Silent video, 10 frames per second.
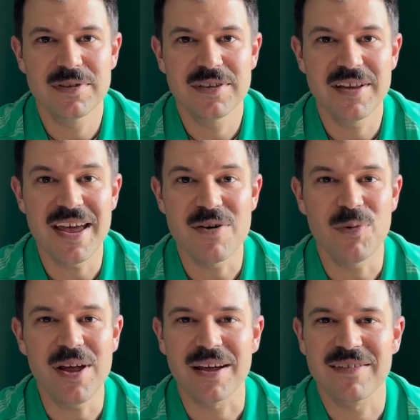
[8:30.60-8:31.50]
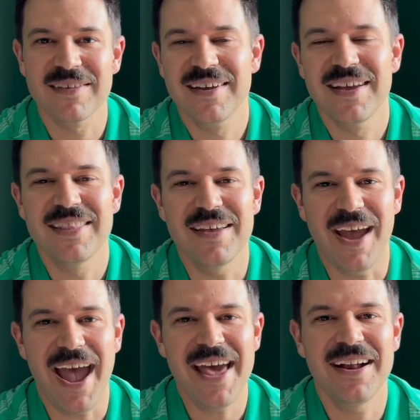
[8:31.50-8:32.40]
Tay Wicks. They
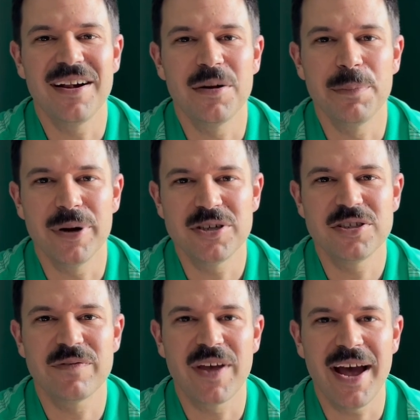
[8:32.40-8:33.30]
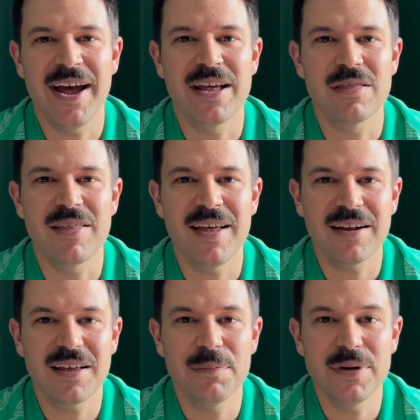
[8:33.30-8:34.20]
added a bunch of guys
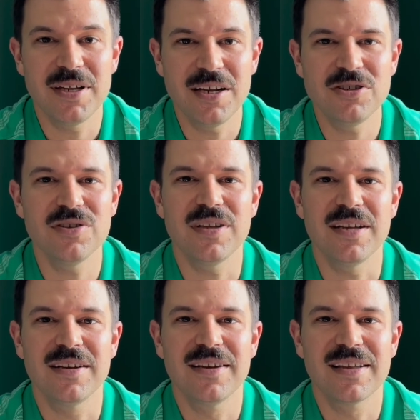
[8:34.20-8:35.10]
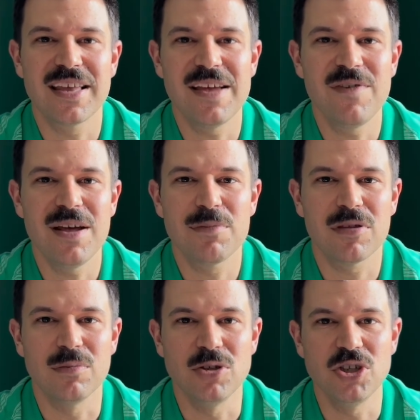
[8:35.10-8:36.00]
that can potentially give him
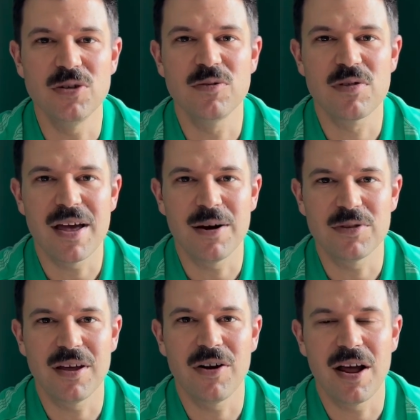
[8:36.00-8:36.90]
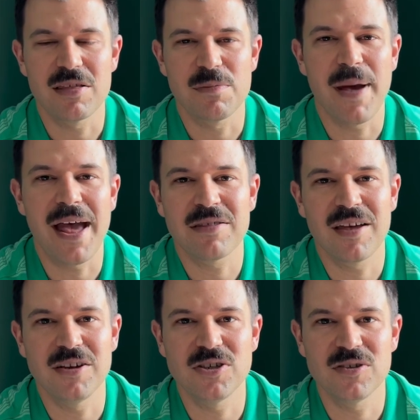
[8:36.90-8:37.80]
some juice out there as a pass
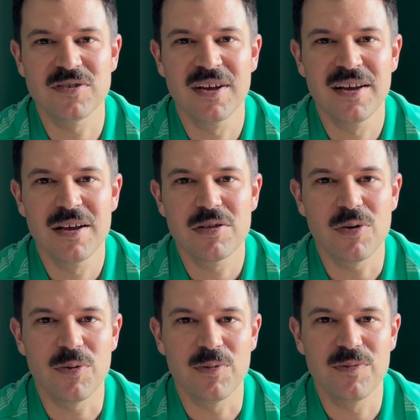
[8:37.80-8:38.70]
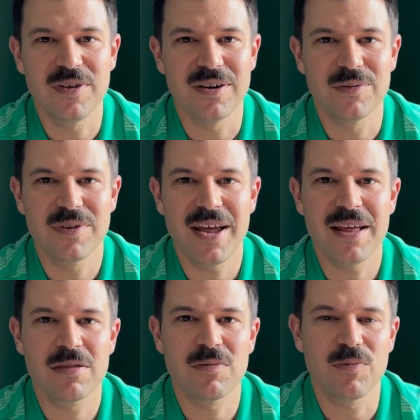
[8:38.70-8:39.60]
catcher. So, you know,
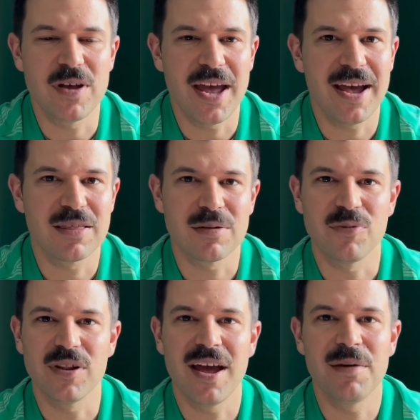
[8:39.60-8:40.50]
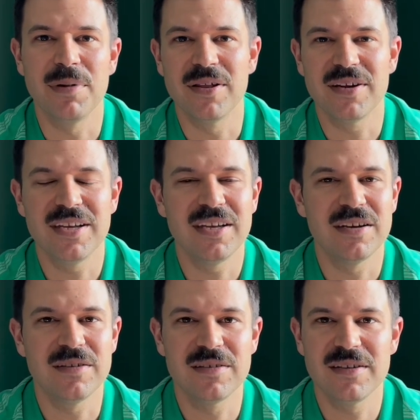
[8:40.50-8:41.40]
yes, we had some reliability
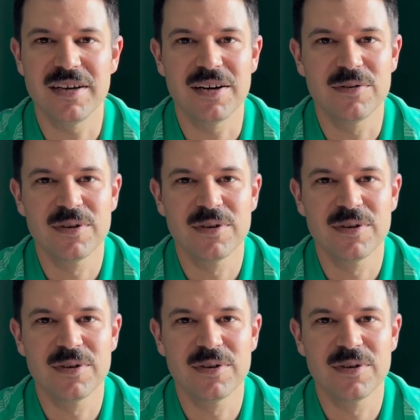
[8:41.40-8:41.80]
in, you know,